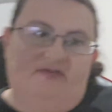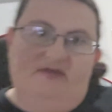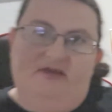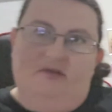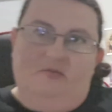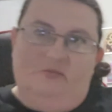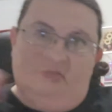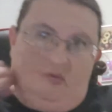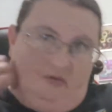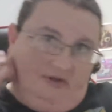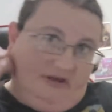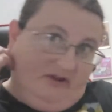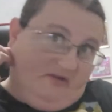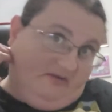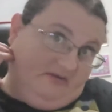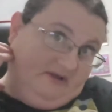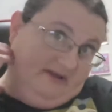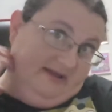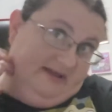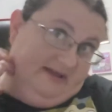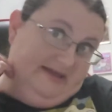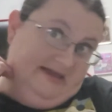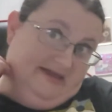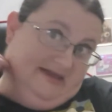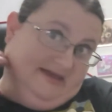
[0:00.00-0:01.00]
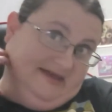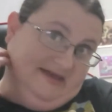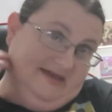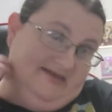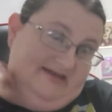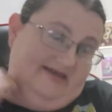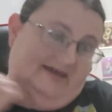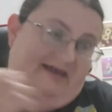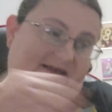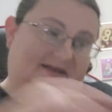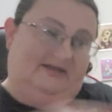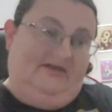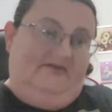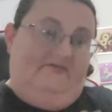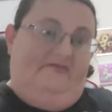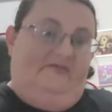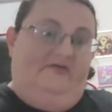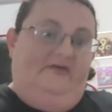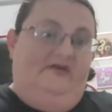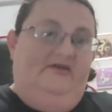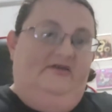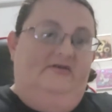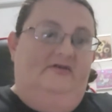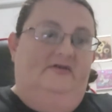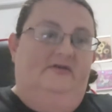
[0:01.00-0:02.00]
the embroidery kit and I
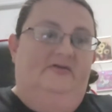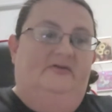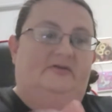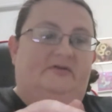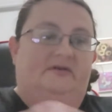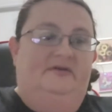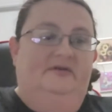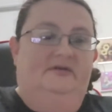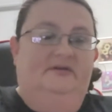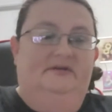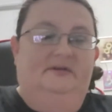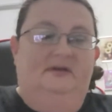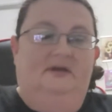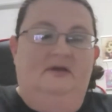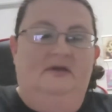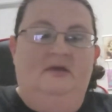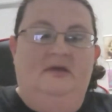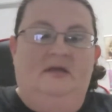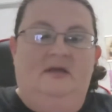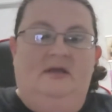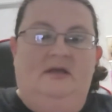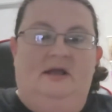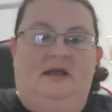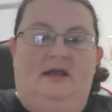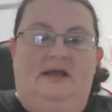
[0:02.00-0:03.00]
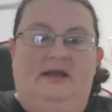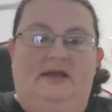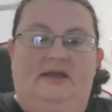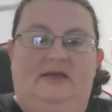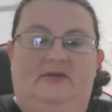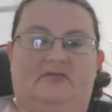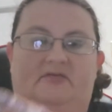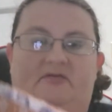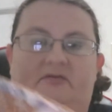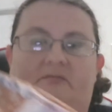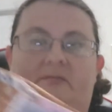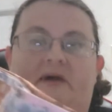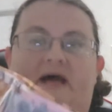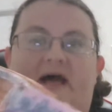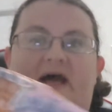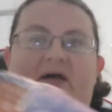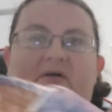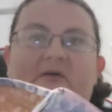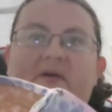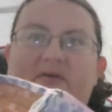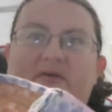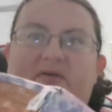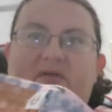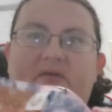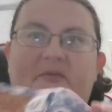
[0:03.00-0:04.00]
figured I could either pack
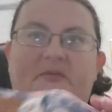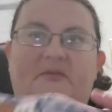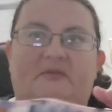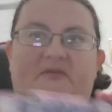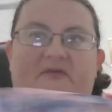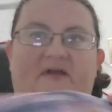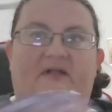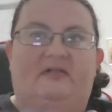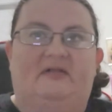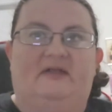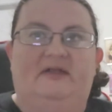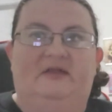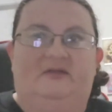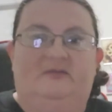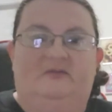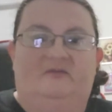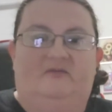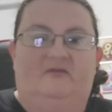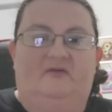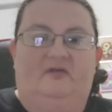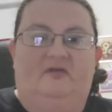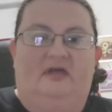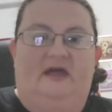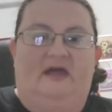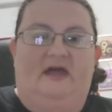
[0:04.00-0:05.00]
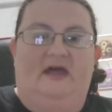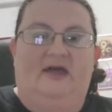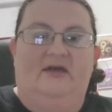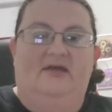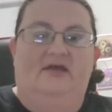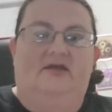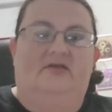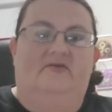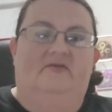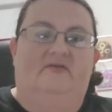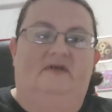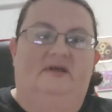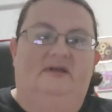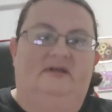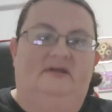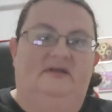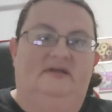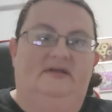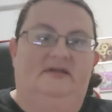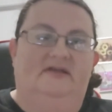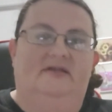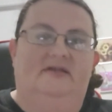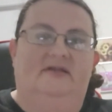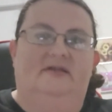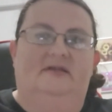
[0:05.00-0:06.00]
with them if I liked them for that, and if I
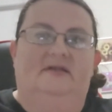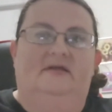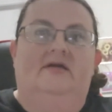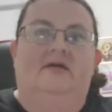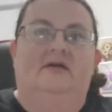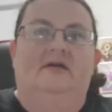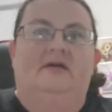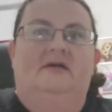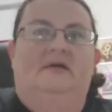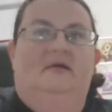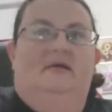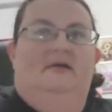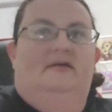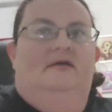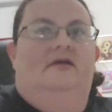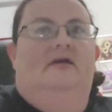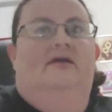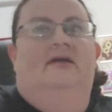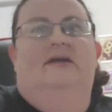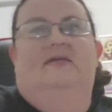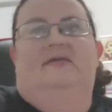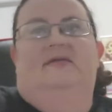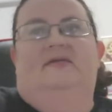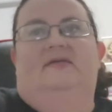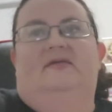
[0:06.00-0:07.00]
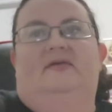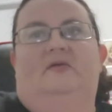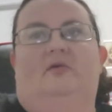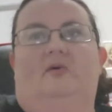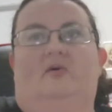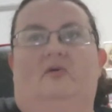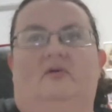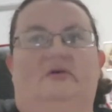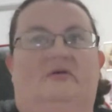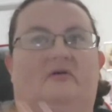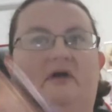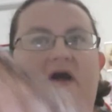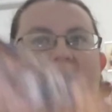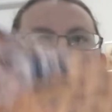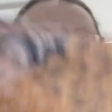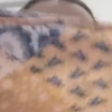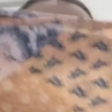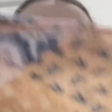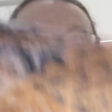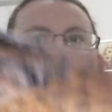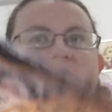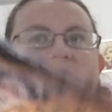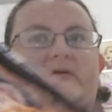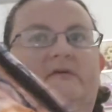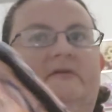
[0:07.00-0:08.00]
didn't, it could still hold a craft.